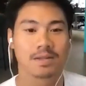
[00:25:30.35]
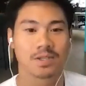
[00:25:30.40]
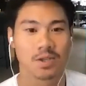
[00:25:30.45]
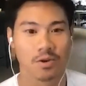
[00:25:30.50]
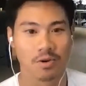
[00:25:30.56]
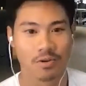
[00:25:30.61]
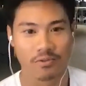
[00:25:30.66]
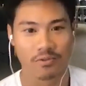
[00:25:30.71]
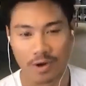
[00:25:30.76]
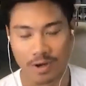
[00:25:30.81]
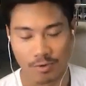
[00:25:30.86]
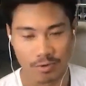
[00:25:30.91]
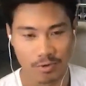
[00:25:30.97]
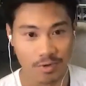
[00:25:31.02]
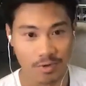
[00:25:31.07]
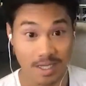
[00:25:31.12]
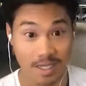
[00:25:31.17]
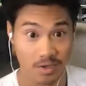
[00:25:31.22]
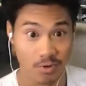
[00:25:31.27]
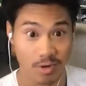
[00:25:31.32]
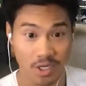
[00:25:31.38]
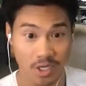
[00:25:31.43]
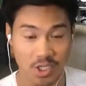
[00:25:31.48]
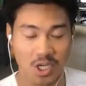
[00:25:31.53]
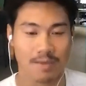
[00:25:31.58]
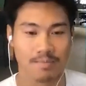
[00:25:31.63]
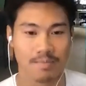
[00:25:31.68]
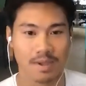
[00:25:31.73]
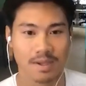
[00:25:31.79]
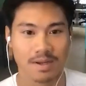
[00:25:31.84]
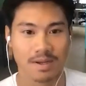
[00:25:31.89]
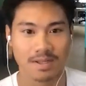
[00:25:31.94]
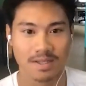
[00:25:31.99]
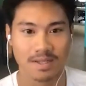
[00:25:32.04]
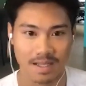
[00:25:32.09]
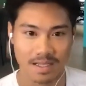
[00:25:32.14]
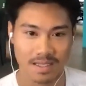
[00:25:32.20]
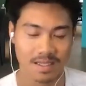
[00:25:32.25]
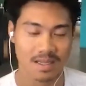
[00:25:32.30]
So for anyone who doesn't know what a champion
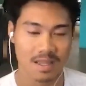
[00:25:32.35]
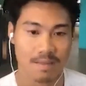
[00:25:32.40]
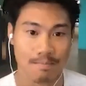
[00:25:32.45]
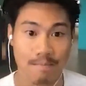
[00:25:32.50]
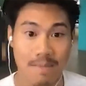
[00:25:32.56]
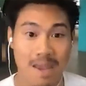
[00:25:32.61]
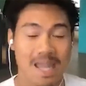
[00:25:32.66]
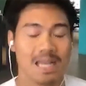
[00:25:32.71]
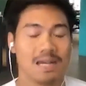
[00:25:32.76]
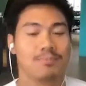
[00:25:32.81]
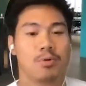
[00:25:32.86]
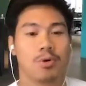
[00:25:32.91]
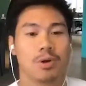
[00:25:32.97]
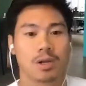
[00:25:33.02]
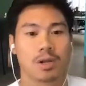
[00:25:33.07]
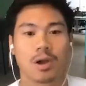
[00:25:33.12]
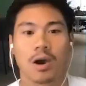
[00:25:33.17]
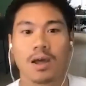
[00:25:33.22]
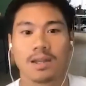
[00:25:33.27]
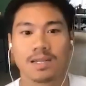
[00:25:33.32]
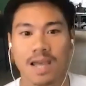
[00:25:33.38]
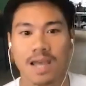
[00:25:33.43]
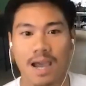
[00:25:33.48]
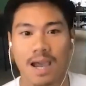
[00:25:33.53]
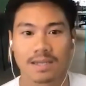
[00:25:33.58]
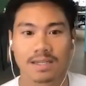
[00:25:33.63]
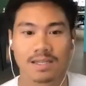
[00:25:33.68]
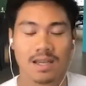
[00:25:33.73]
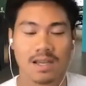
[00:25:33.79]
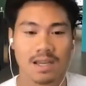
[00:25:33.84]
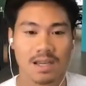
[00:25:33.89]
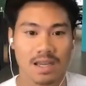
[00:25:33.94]
is, it's the main point of contact